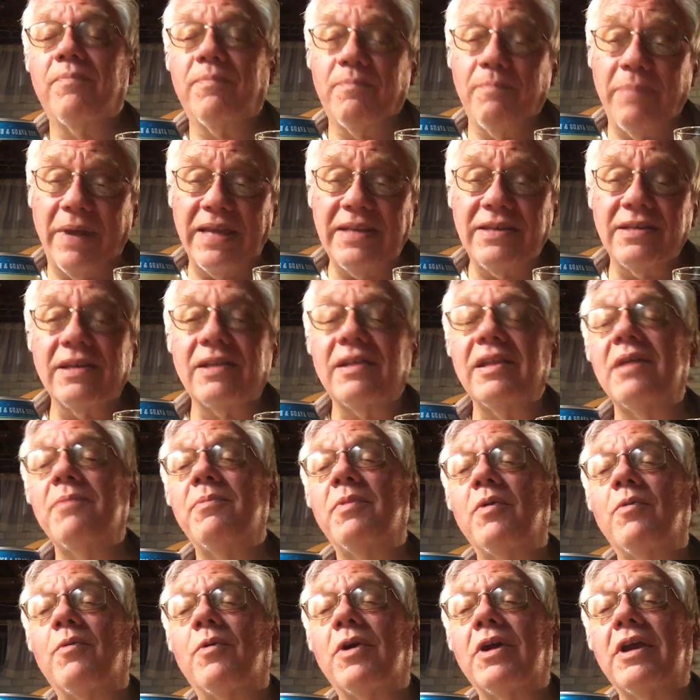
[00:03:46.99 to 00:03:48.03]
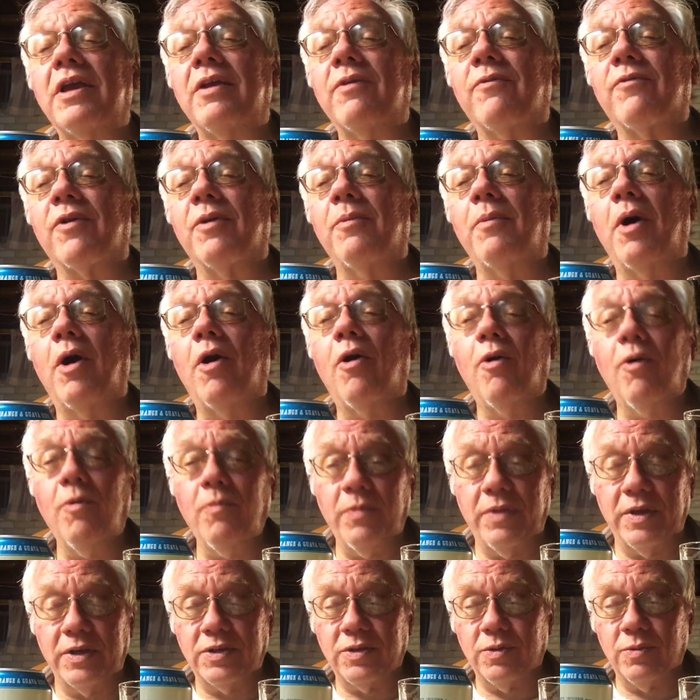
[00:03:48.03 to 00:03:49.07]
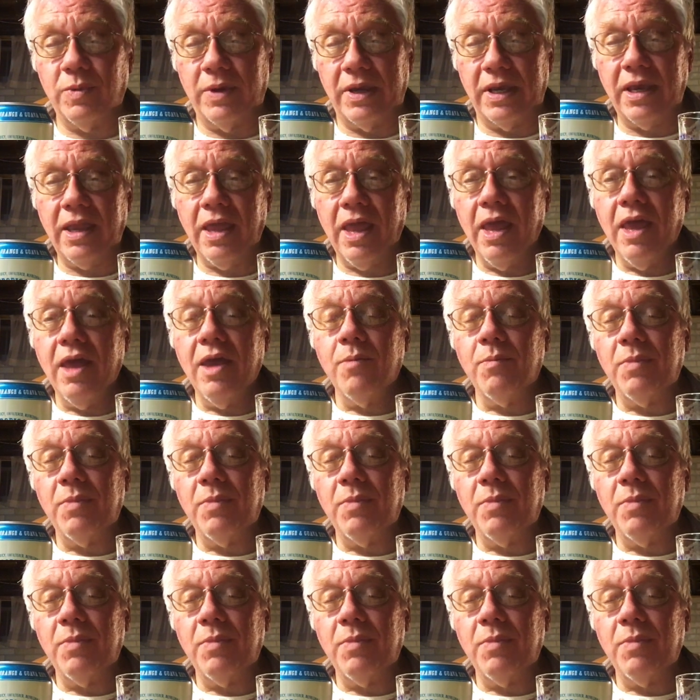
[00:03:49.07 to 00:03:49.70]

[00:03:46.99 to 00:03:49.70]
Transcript: basically been working from home this week